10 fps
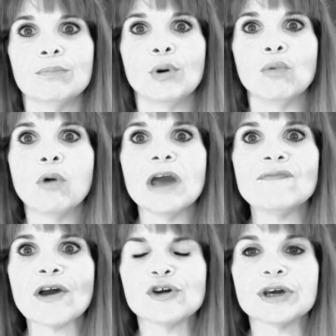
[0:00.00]
But what
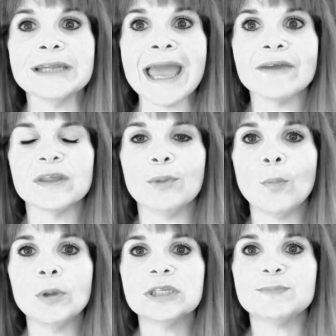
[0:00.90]
if I could connect the
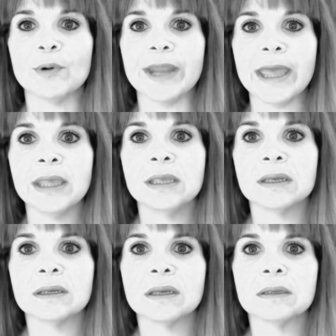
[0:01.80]
bubbles, Bunny?
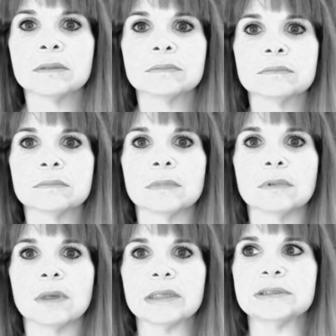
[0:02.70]

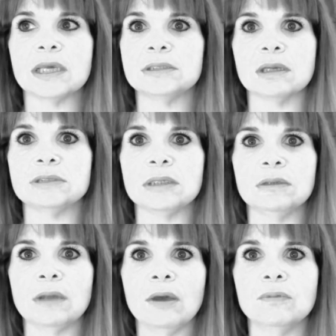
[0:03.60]
I said I
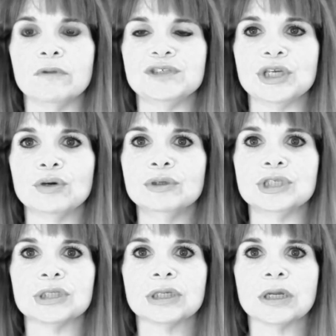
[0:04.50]
didn't know what she
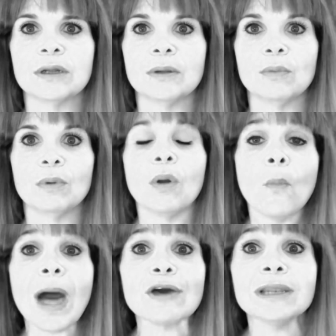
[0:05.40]
could.
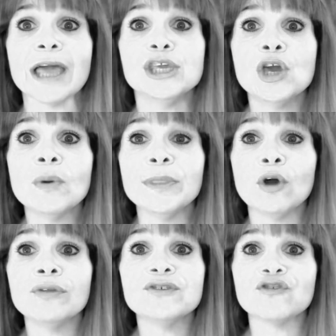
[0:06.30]
I could let you and
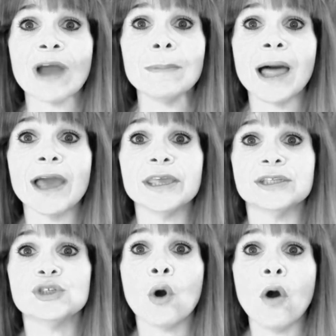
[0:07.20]
the others trap like you,
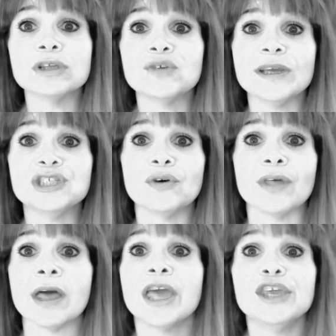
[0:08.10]
talk to each
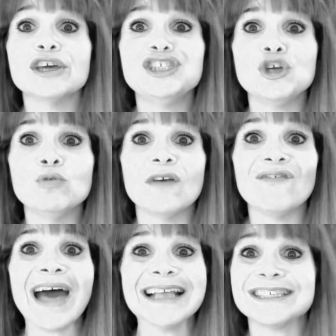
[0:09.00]
other. You could chew the
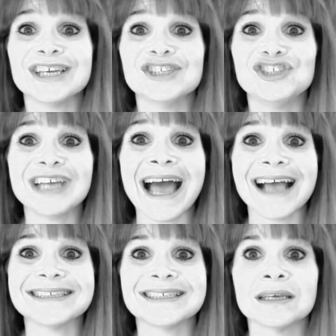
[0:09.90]
fat, you could
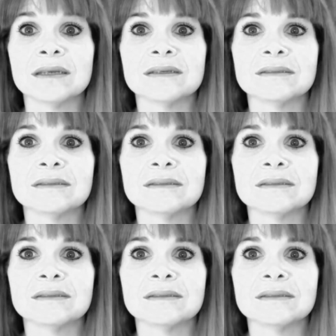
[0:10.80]
chat.